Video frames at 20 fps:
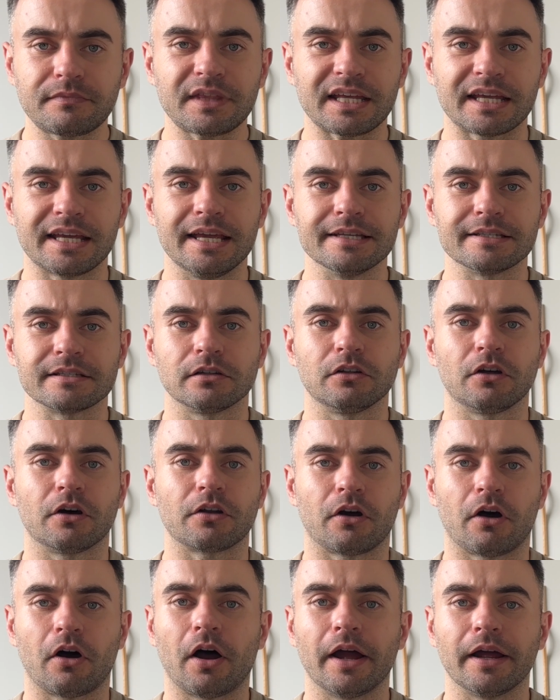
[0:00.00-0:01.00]
is a
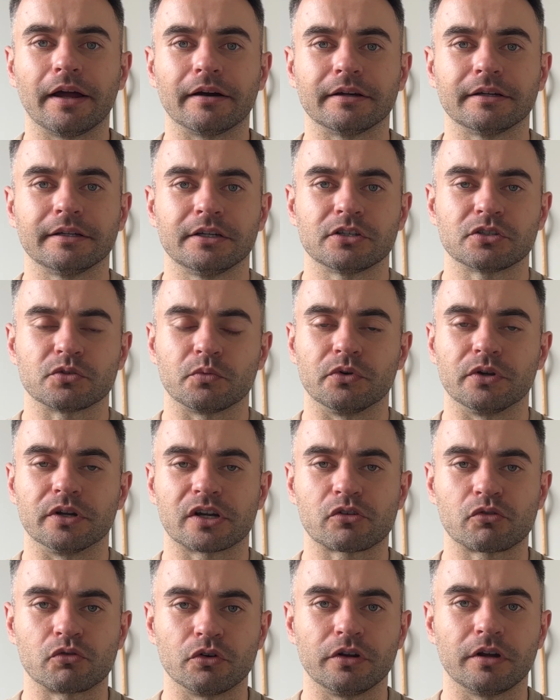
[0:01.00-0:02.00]
lot higher. So we
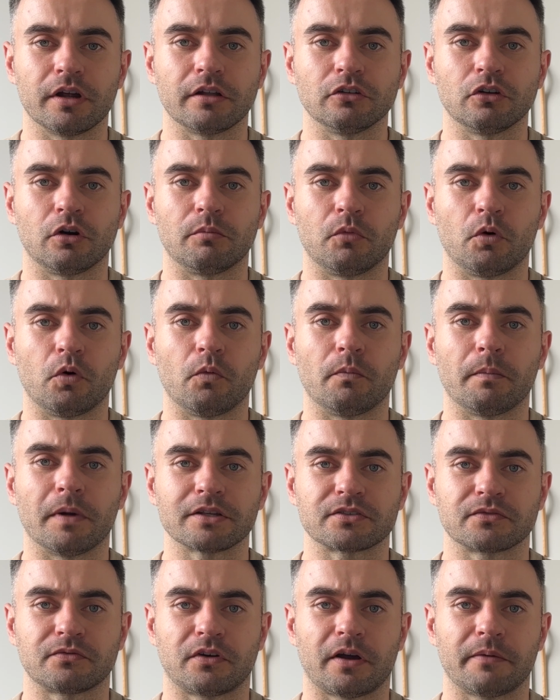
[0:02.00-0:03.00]
recruit a lot more
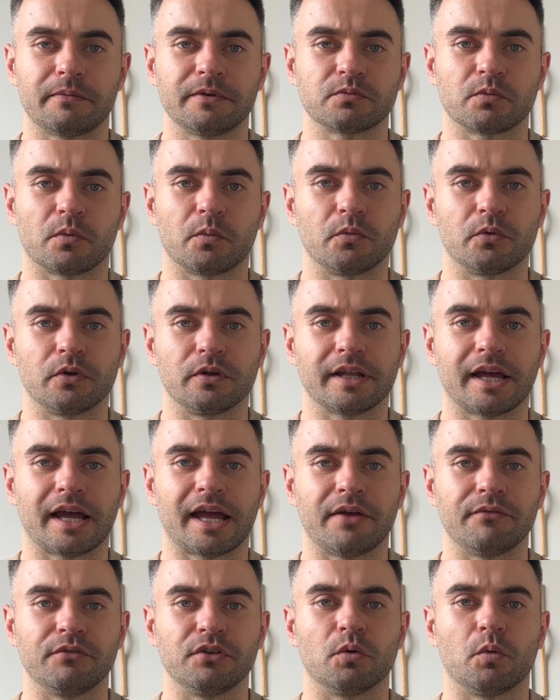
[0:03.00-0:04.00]
muscle fibers when we're in that
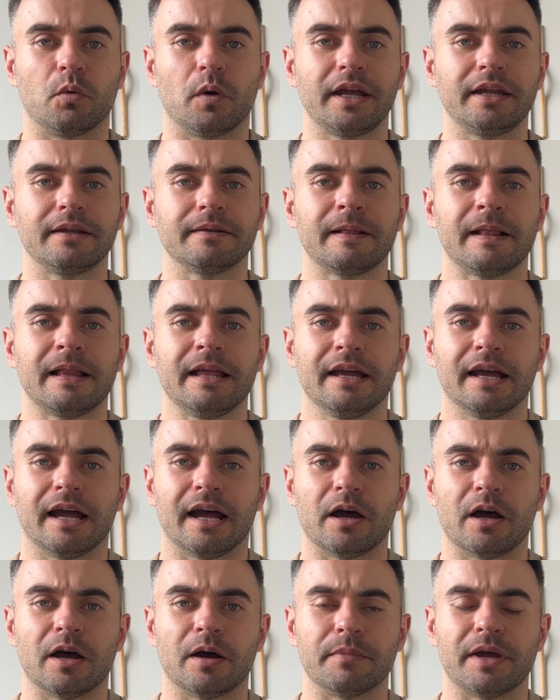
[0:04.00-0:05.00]
heavier weight.
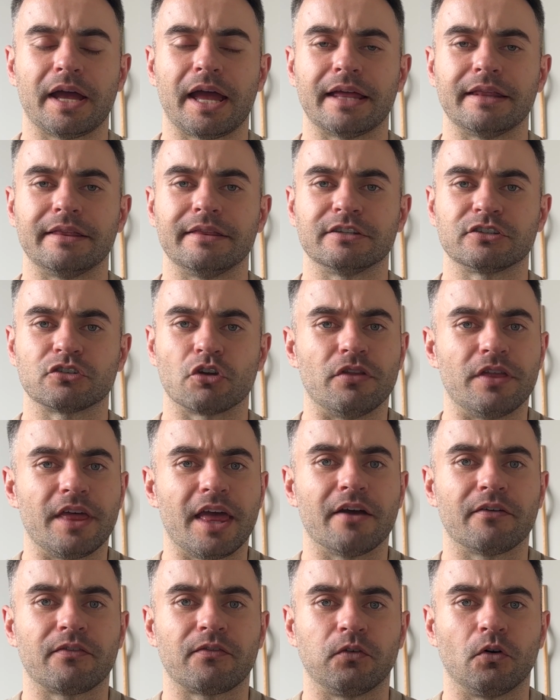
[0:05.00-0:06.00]
And so
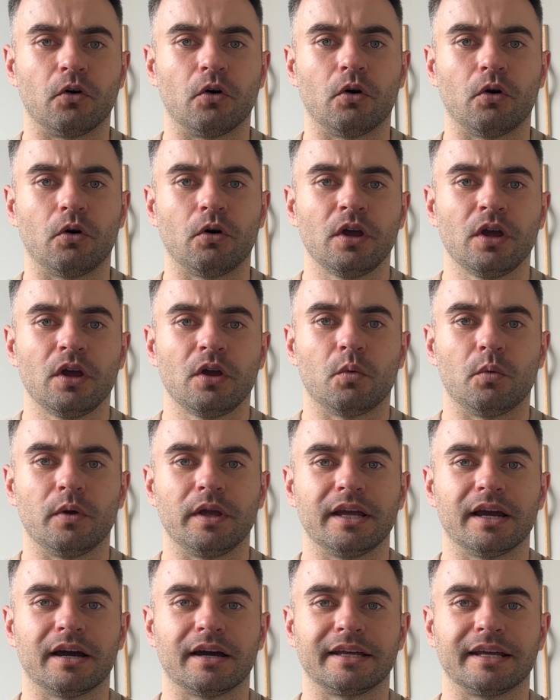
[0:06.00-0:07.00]
therefore
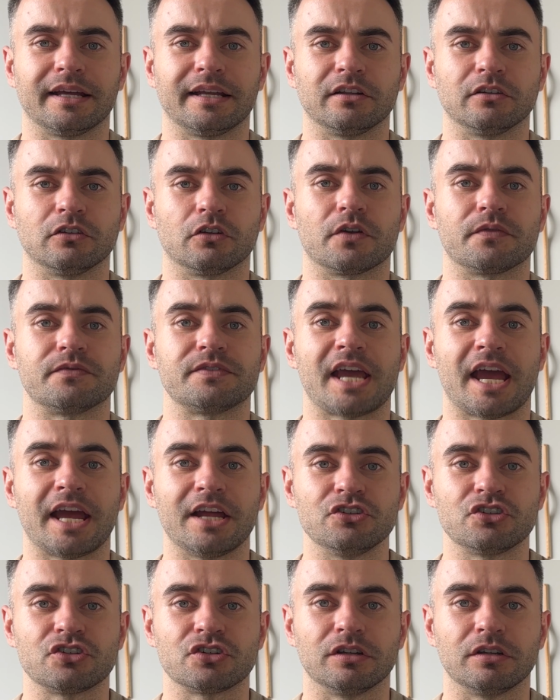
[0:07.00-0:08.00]
we are getting a lot of
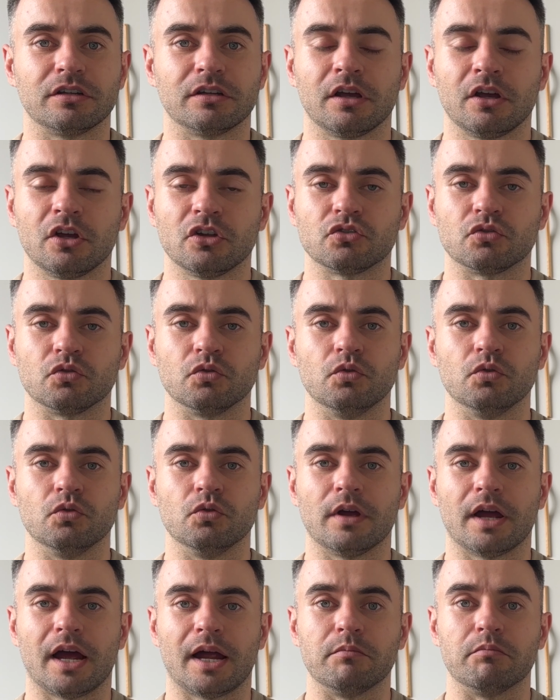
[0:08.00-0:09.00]
tension
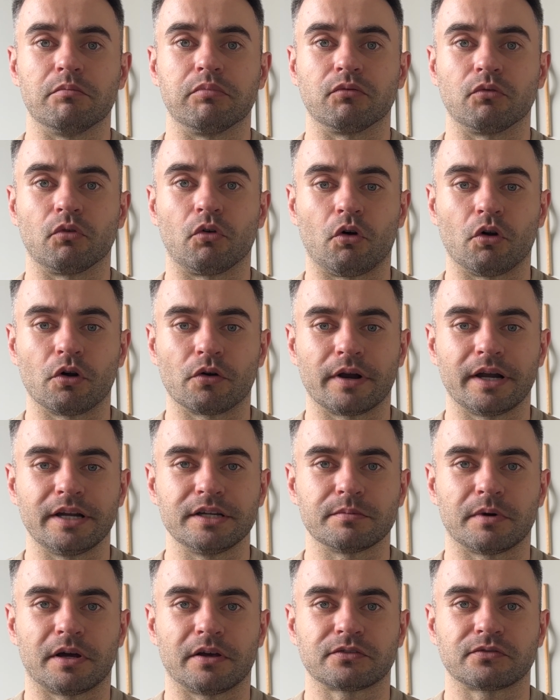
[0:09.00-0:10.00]
to a broad
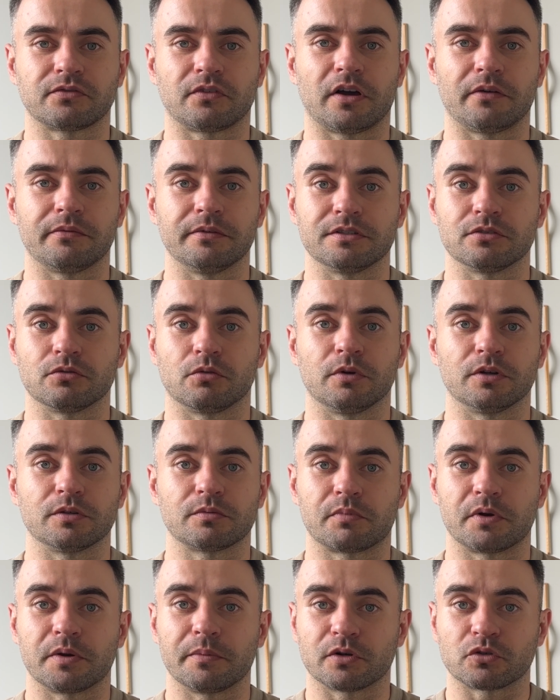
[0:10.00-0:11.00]
range of muscle fibers,
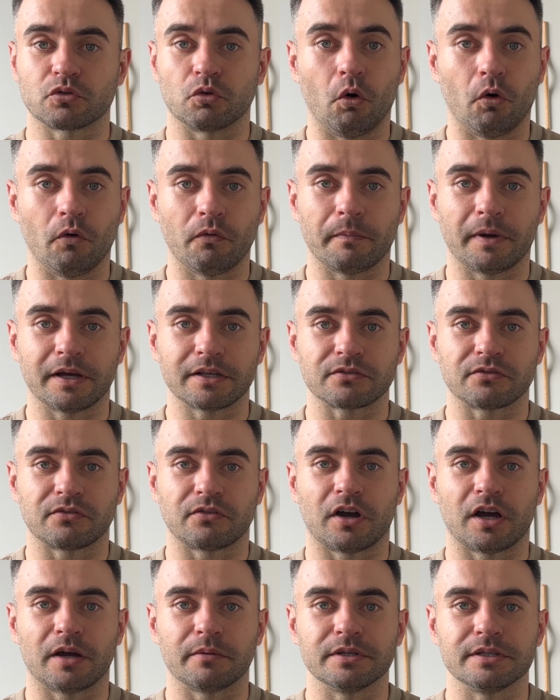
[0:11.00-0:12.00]
almost pretty much all muscle
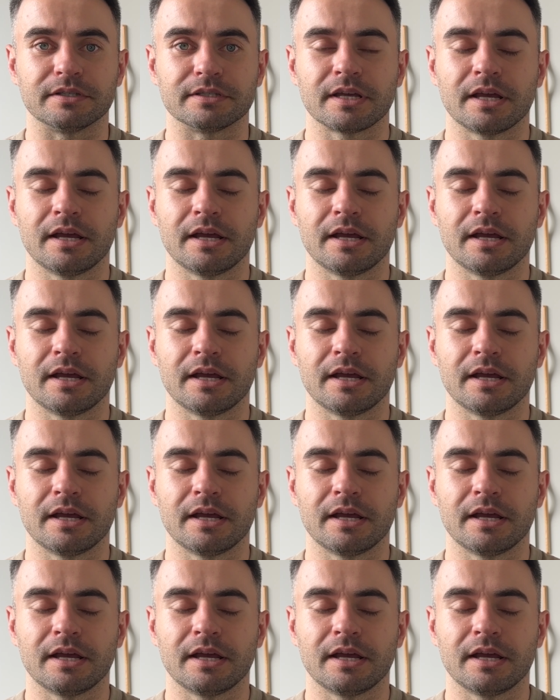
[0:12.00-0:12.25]
fibers,